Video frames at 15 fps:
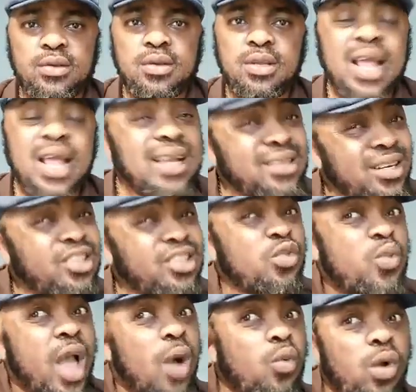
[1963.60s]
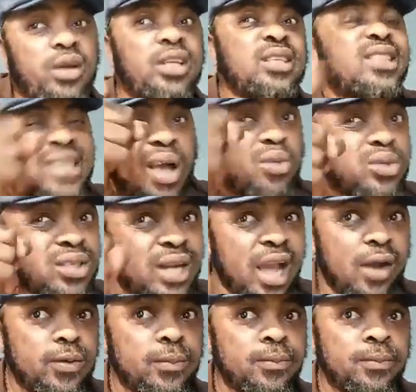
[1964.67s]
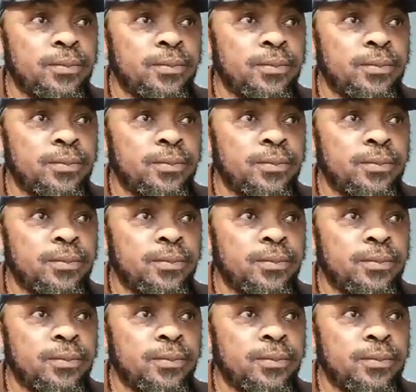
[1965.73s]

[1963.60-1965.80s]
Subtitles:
That's the reason we are warning South now.